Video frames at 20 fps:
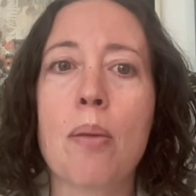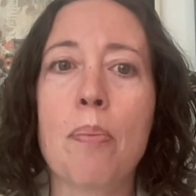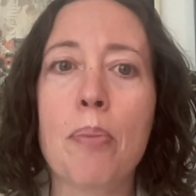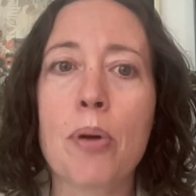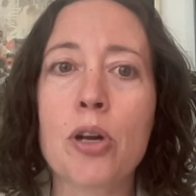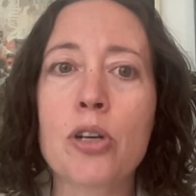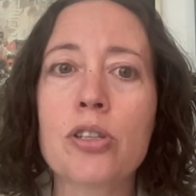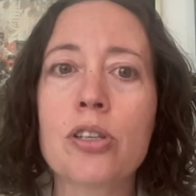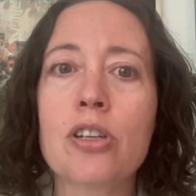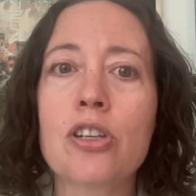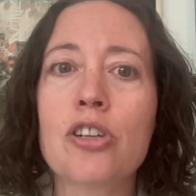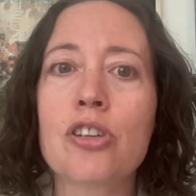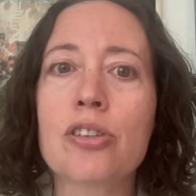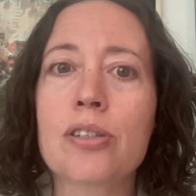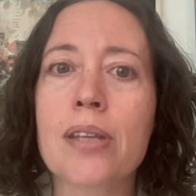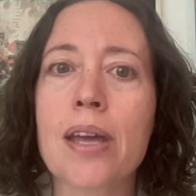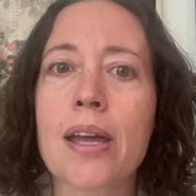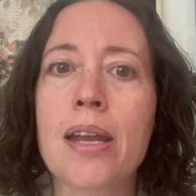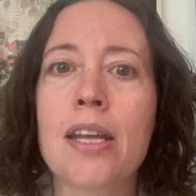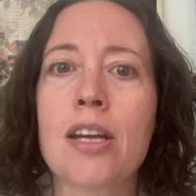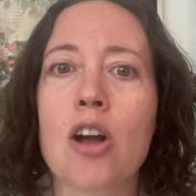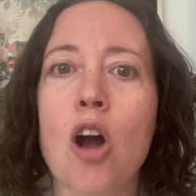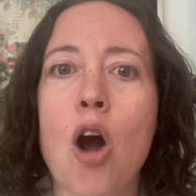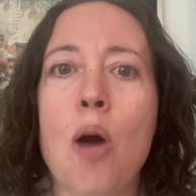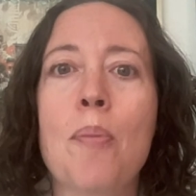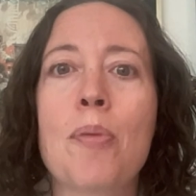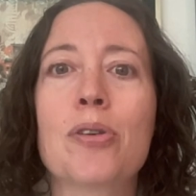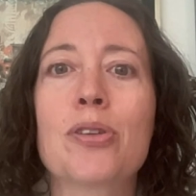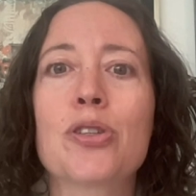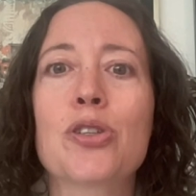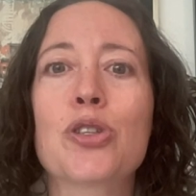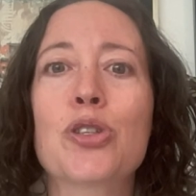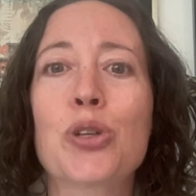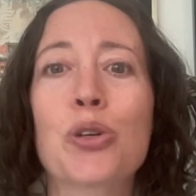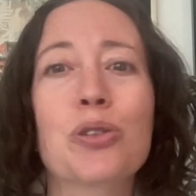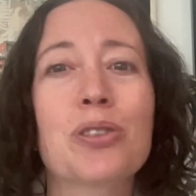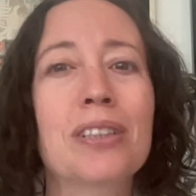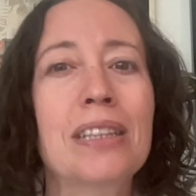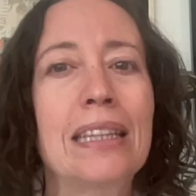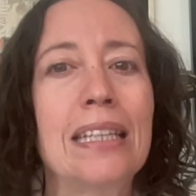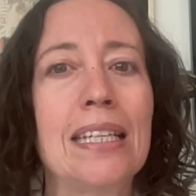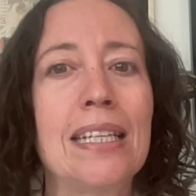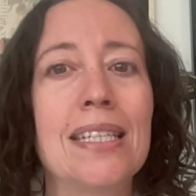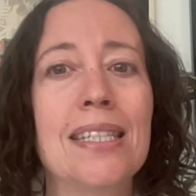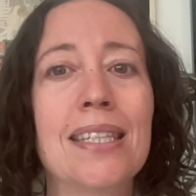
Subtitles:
person you're citing almost certainly